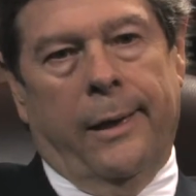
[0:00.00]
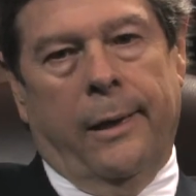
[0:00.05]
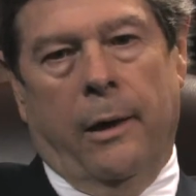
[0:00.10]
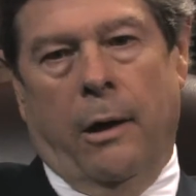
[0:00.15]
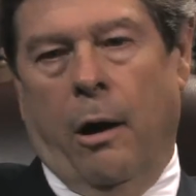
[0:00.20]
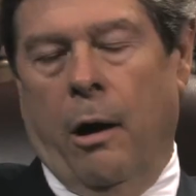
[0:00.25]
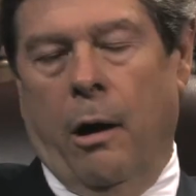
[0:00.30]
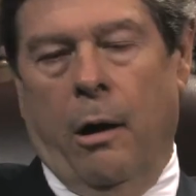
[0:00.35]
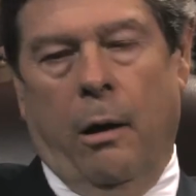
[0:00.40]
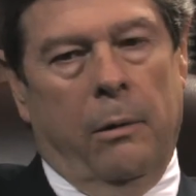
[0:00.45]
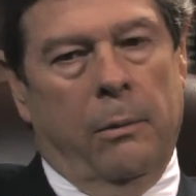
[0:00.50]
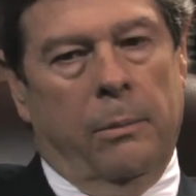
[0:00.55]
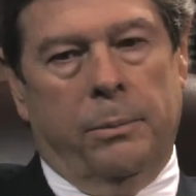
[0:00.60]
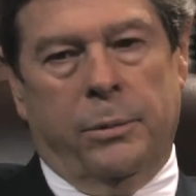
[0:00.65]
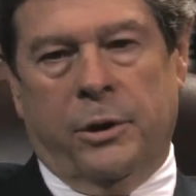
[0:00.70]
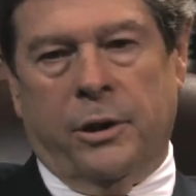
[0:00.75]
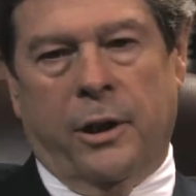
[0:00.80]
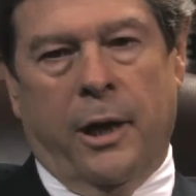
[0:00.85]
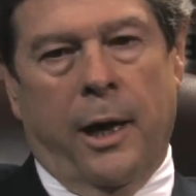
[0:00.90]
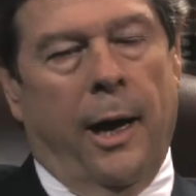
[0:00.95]
all
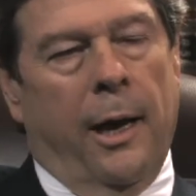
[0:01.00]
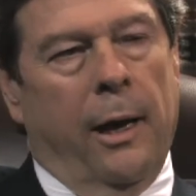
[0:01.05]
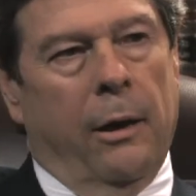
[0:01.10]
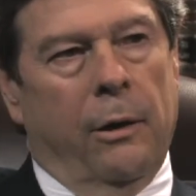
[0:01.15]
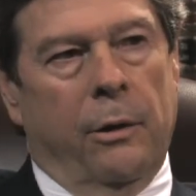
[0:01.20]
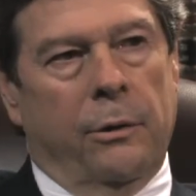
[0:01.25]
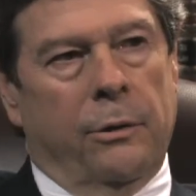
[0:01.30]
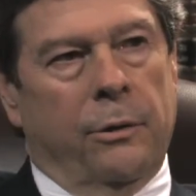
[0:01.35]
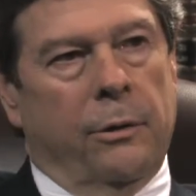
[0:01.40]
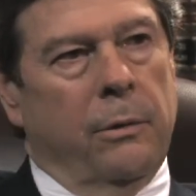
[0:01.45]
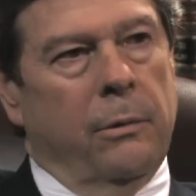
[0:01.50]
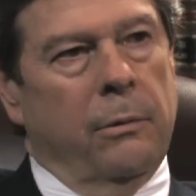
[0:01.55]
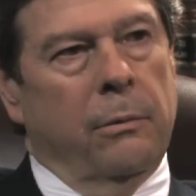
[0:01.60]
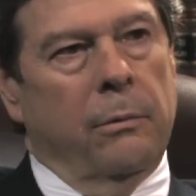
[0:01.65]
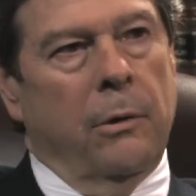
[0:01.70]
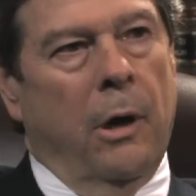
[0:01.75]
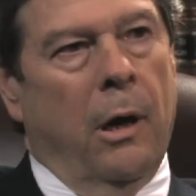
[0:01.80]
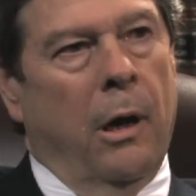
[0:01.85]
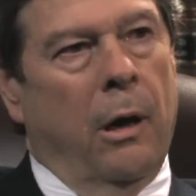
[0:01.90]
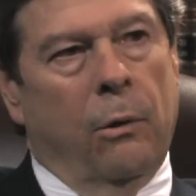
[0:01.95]
scholars,
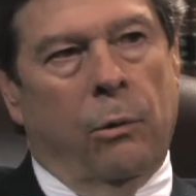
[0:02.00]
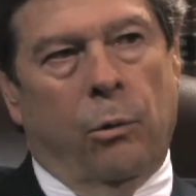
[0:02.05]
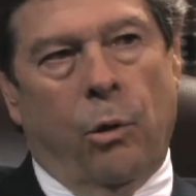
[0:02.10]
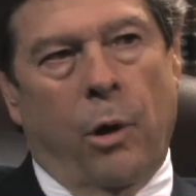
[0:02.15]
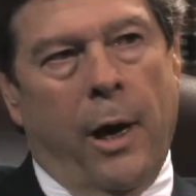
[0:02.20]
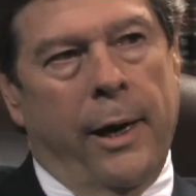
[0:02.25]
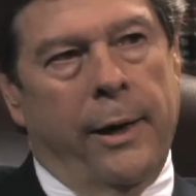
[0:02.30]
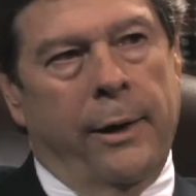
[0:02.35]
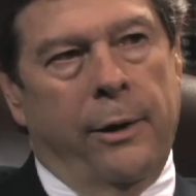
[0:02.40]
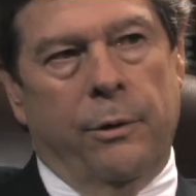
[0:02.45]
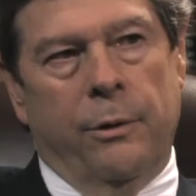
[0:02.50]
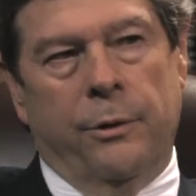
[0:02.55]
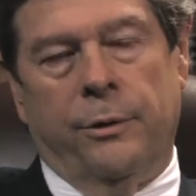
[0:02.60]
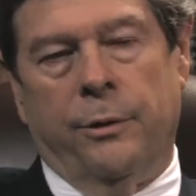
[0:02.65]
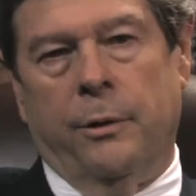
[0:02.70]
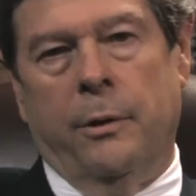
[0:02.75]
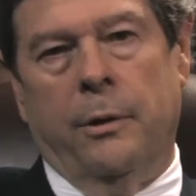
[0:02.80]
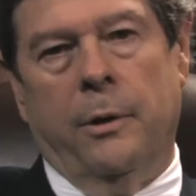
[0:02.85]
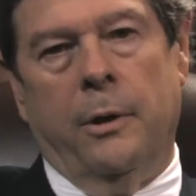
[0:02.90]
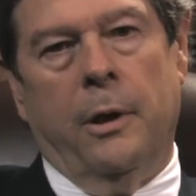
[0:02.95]
all writers,